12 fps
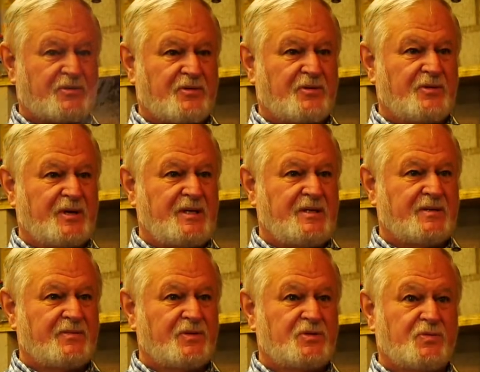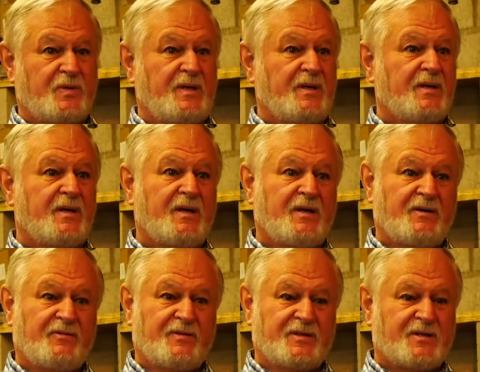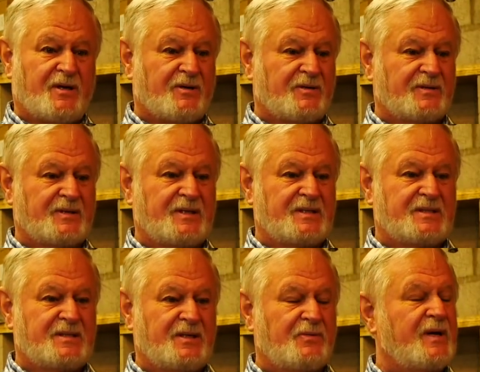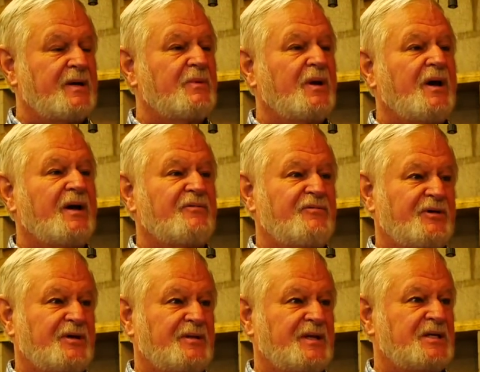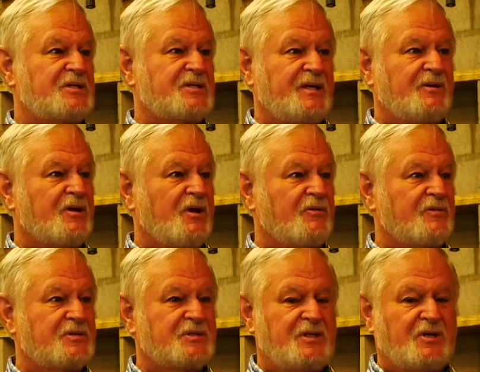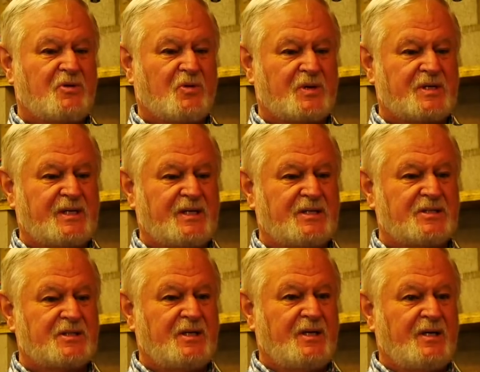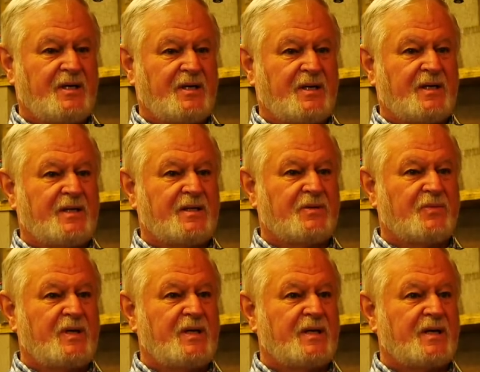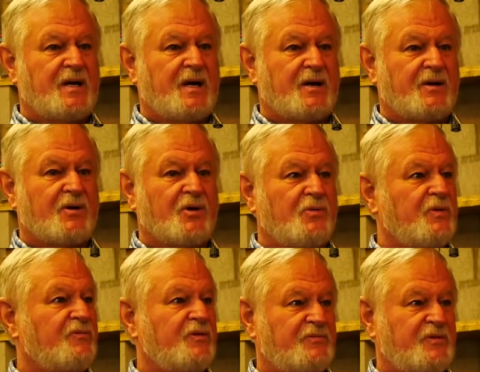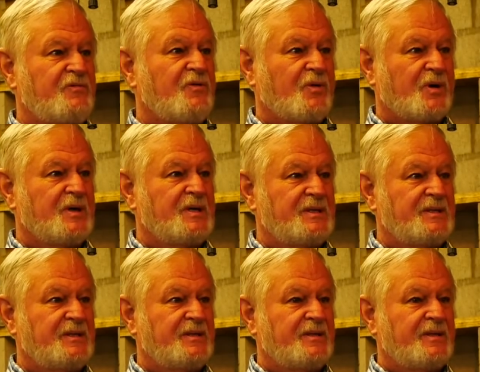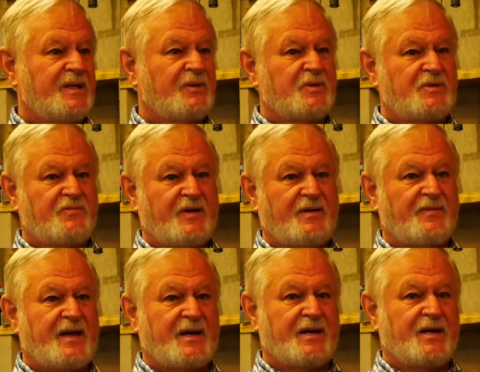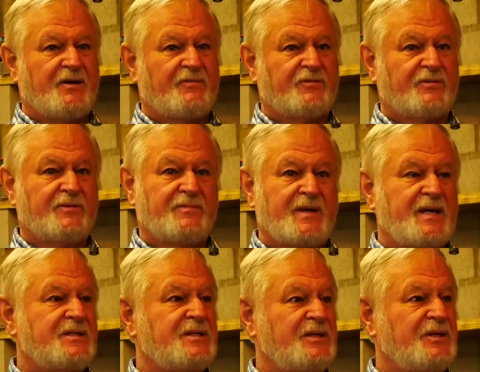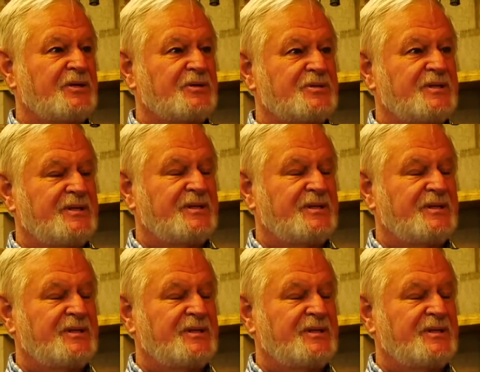30, which we love the Tartan. We had a lot of fun on that, sailed all over the Sea of Cortez. Mm-hmm. And then we got an Irwin 54, mm-hmm. and we've had that now for 18 years.